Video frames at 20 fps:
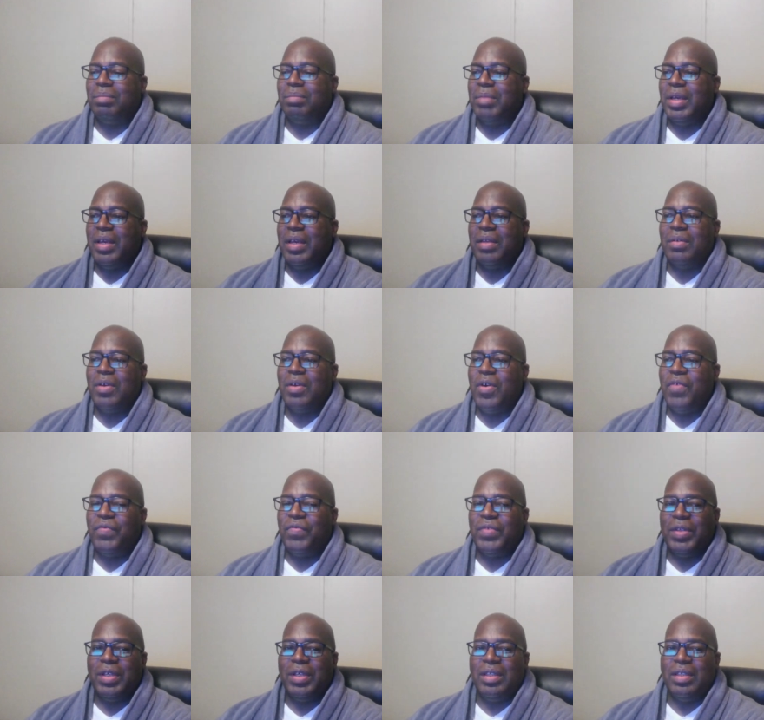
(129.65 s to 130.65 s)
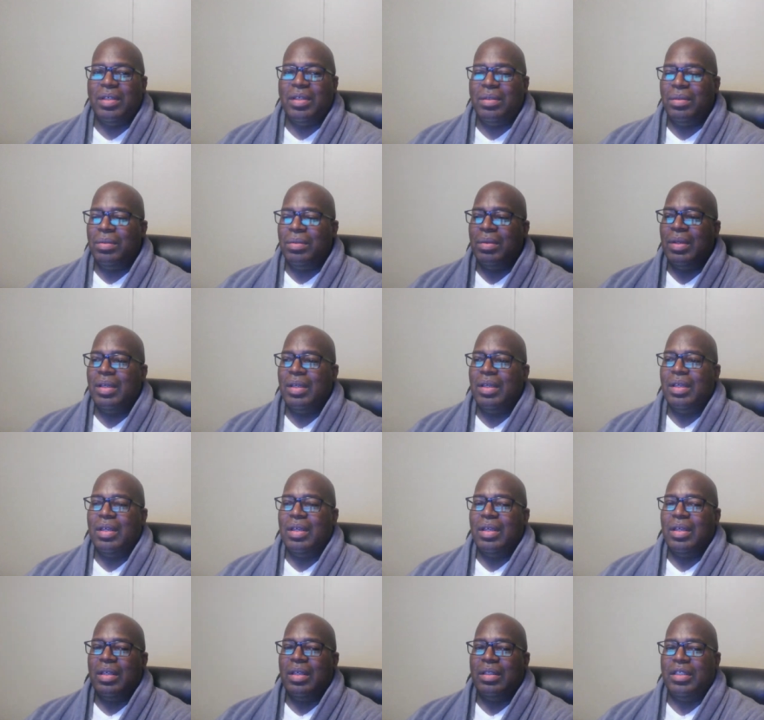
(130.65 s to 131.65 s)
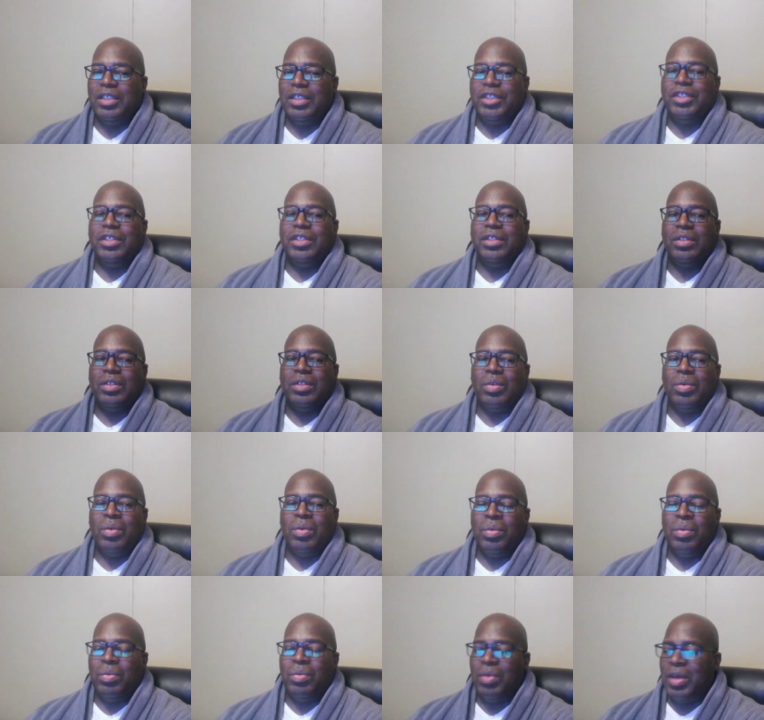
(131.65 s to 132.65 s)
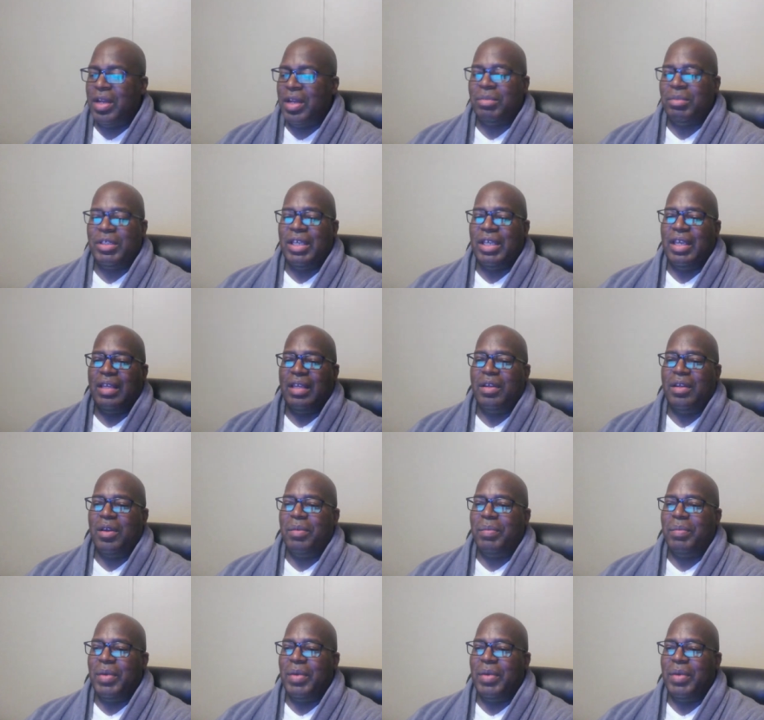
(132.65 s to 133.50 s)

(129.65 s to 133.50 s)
But hopefully you listen to what I'm saying there.